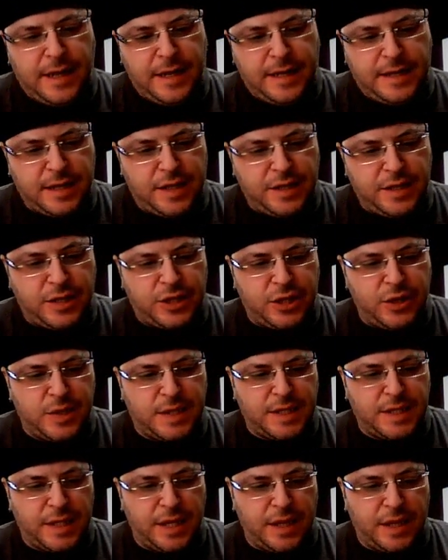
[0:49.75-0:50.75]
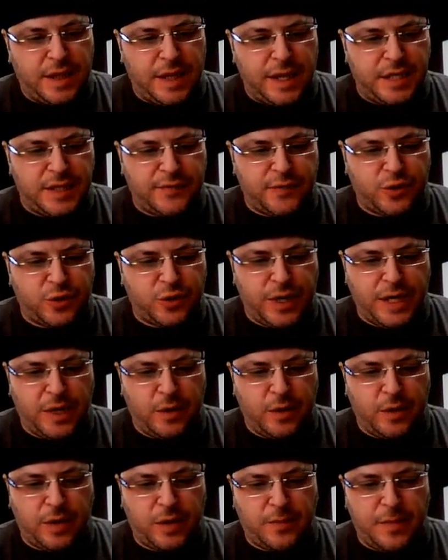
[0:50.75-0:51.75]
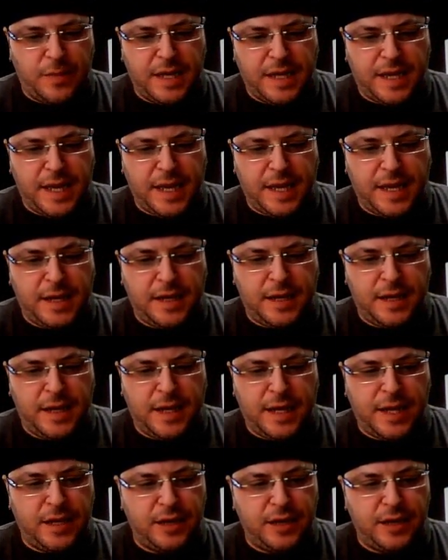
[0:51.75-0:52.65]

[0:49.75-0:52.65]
And it says, "To Sid, thanks for trading with me again